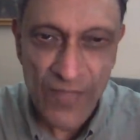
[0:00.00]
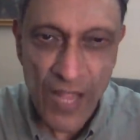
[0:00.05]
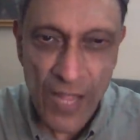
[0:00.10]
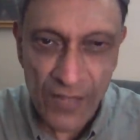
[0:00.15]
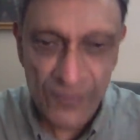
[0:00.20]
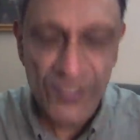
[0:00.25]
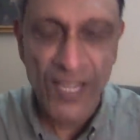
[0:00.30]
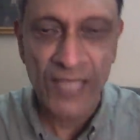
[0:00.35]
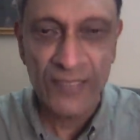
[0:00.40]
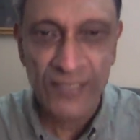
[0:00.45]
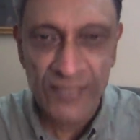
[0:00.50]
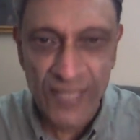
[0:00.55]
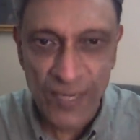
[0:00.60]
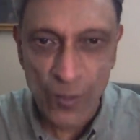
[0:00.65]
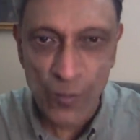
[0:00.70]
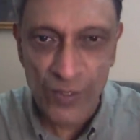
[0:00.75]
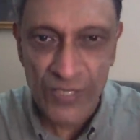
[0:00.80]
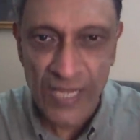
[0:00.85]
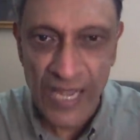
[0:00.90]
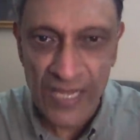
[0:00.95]
The other thing
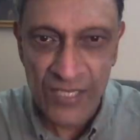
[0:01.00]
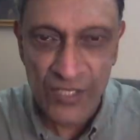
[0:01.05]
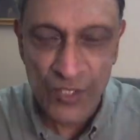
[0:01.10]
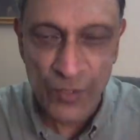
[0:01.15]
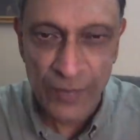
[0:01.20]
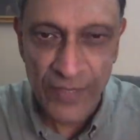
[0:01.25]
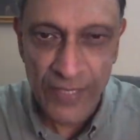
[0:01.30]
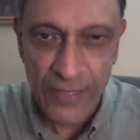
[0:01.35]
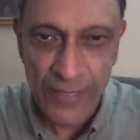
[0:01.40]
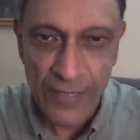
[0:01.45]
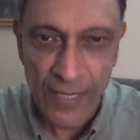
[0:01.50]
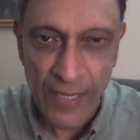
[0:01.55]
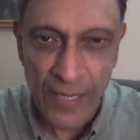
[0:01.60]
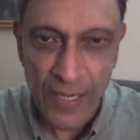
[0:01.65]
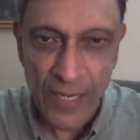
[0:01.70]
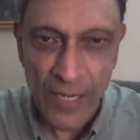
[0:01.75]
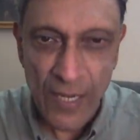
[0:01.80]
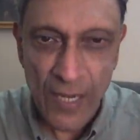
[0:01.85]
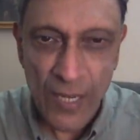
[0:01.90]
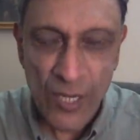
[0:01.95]
which has to be
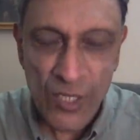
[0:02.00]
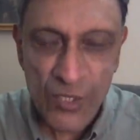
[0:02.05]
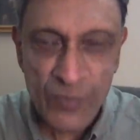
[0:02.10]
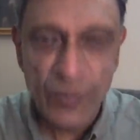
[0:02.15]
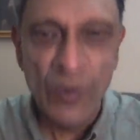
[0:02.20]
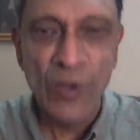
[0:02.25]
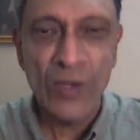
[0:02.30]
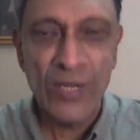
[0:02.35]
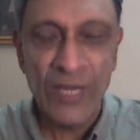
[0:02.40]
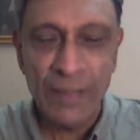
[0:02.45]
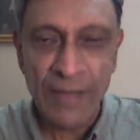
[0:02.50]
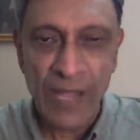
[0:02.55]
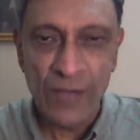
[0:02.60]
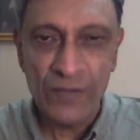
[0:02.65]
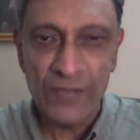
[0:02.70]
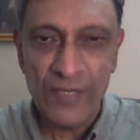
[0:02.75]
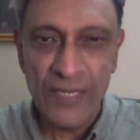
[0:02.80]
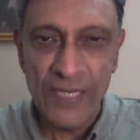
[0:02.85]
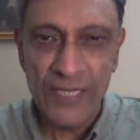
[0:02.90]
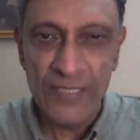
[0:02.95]
spoken
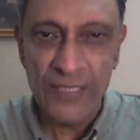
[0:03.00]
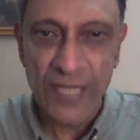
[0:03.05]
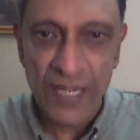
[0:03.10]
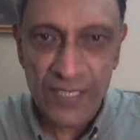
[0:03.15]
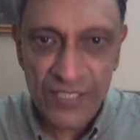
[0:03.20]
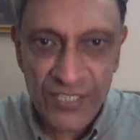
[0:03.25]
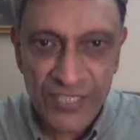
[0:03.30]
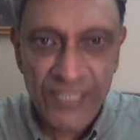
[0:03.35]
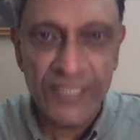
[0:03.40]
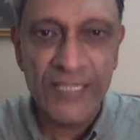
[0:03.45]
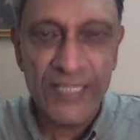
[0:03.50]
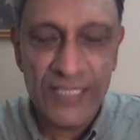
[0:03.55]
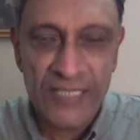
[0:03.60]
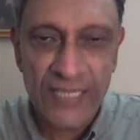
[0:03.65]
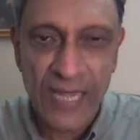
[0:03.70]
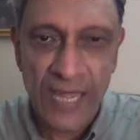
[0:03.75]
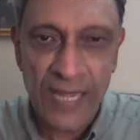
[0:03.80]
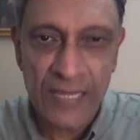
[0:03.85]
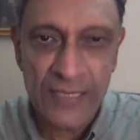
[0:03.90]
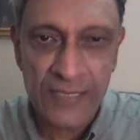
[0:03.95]
about is CT
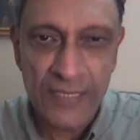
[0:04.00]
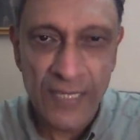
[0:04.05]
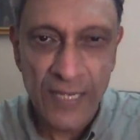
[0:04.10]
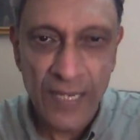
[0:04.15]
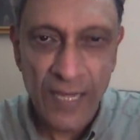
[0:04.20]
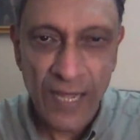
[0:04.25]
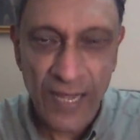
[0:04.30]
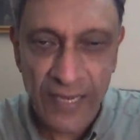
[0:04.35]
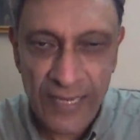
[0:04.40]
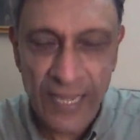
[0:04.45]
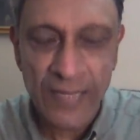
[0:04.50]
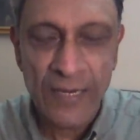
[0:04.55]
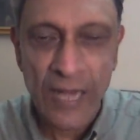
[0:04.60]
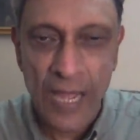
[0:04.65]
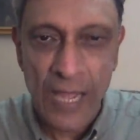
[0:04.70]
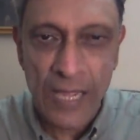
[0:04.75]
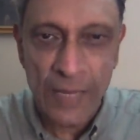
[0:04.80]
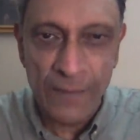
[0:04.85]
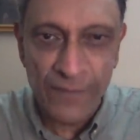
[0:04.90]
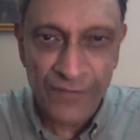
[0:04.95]
scans. Again,
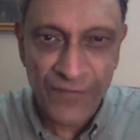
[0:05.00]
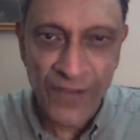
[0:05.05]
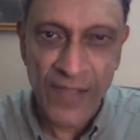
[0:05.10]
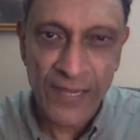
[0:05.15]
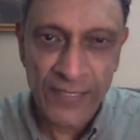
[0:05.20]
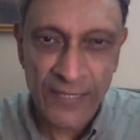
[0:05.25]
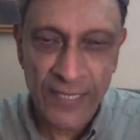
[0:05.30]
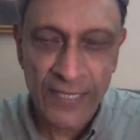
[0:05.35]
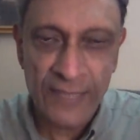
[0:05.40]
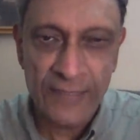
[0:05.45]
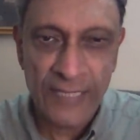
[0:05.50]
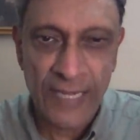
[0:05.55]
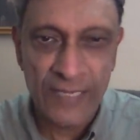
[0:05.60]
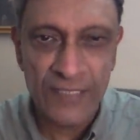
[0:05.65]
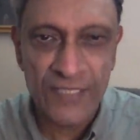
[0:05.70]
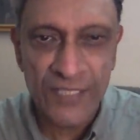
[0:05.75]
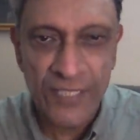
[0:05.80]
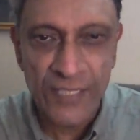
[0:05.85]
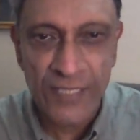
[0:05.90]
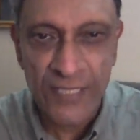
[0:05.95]
I am finding that
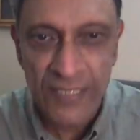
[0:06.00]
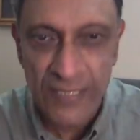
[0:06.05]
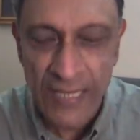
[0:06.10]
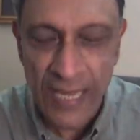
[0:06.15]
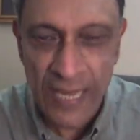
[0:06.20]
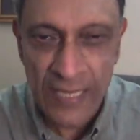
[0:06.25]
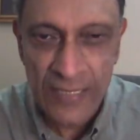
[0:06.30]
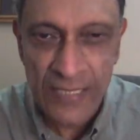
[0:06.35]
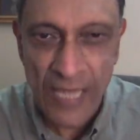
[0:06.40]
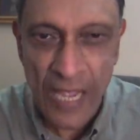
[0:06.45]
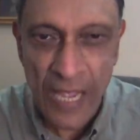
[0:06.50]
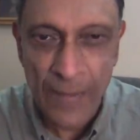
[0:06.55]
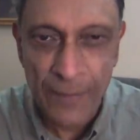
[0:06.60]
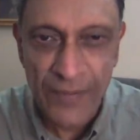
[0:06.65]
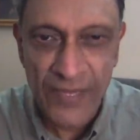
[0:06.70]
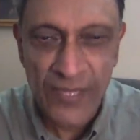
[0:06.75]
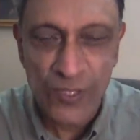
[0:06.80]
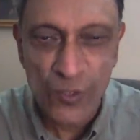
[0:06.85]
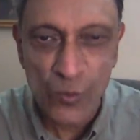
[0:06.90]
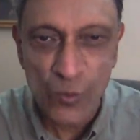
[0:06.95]
CT scans are
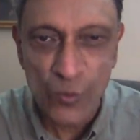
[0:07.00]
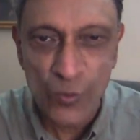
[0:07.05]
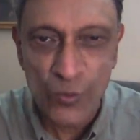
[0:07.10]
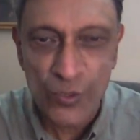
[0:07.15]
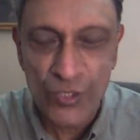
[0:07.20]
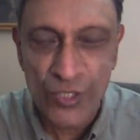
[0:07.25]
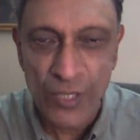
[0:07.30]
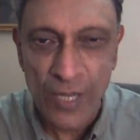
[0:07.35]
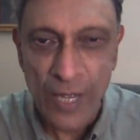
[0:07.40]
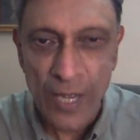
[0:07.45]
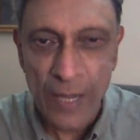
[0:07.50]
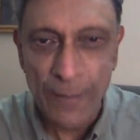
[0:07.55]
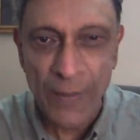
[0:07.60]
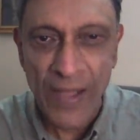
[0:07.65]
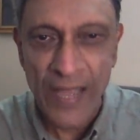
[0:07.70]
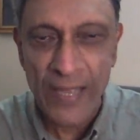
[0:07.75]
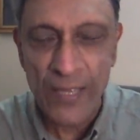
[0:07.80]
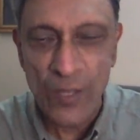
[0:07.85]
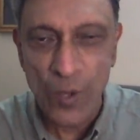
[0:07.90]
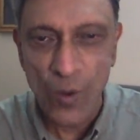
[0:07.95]
being used
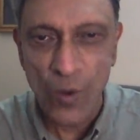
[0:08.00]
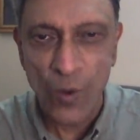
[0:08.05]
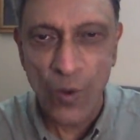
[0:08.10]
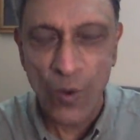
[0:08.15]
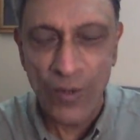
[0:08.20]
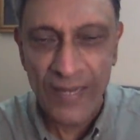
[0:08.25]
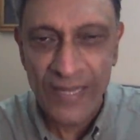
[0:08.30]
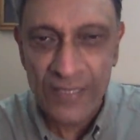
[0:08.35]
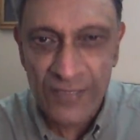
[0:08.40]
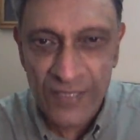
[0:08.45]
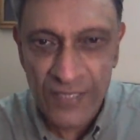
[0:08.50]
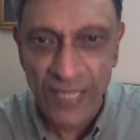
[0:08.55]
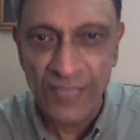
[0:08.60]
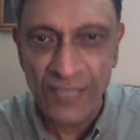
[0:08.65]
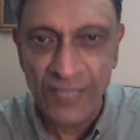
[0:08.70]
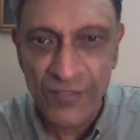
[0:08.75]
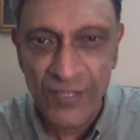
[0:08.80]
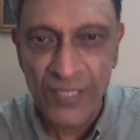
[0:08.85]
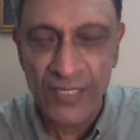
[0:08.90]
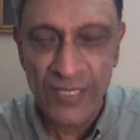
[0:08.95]
by all and
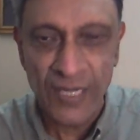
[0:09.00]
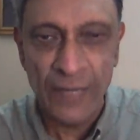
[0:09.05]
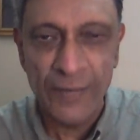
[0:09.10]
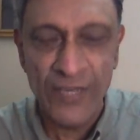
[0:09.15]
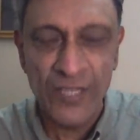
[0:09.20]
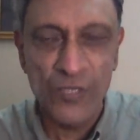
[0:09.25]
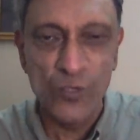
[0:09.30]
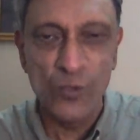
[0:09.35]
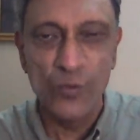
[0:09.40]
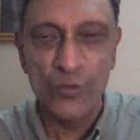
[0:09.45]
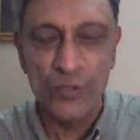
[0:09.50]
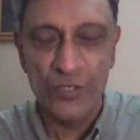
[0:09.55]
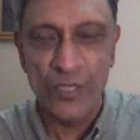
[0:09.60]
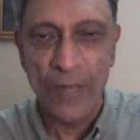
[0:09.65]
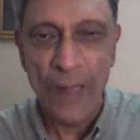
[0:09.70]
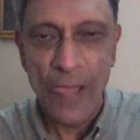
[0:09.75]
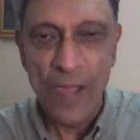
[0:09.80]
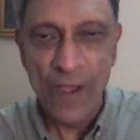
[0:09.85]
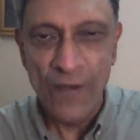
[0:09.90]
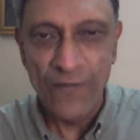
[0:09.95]
sundry. They are being used
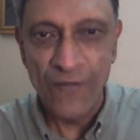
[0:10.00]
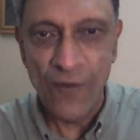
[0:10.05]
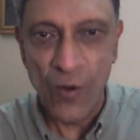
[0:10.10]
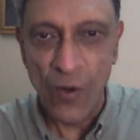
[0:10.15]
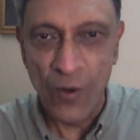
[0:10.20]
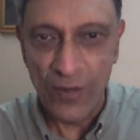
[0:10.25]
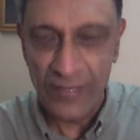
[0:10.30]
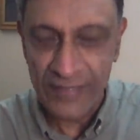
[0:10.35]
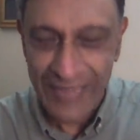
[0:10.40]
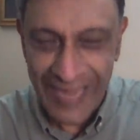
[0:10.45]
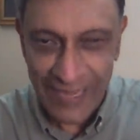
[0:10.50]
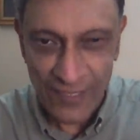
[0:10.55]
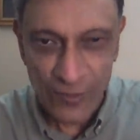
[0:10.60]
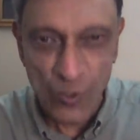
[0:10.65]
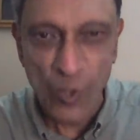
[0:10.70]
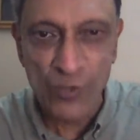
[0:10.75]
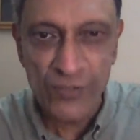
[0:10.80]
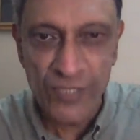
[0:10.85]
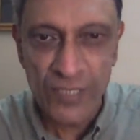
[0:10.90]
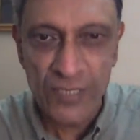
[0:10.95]
for
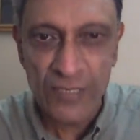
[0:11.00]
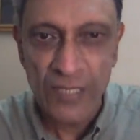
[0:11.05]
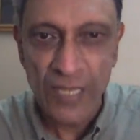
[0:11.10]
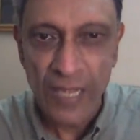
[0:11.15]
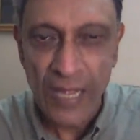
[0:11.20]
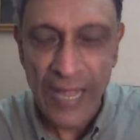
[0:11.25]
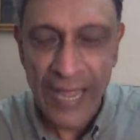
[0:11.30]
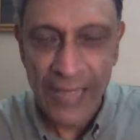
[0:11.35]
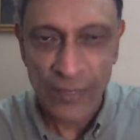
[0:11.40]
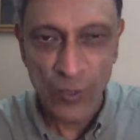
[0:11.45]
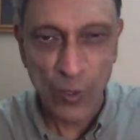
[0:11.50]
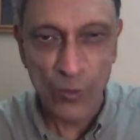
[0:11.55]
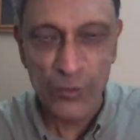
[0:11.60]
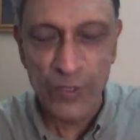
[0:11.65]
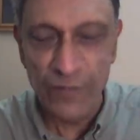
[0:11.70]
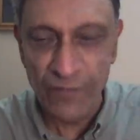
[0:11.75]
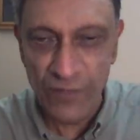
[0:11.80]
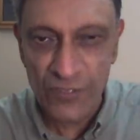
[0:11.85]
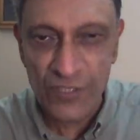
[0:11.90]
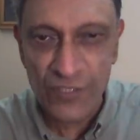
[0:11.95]
diagnosis and also
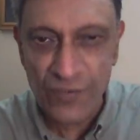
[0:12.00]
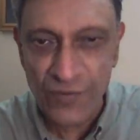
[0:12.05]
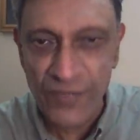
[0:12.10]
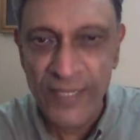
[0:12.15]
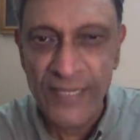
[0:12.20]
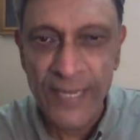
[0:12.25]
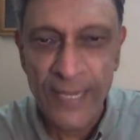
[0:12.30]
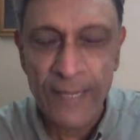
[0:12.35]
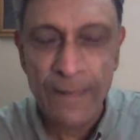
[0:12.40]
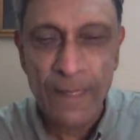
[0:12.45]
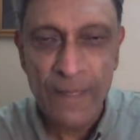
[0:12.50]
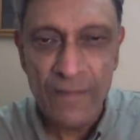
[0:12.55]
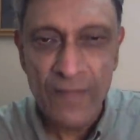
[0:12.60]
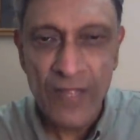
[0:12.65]
for screening.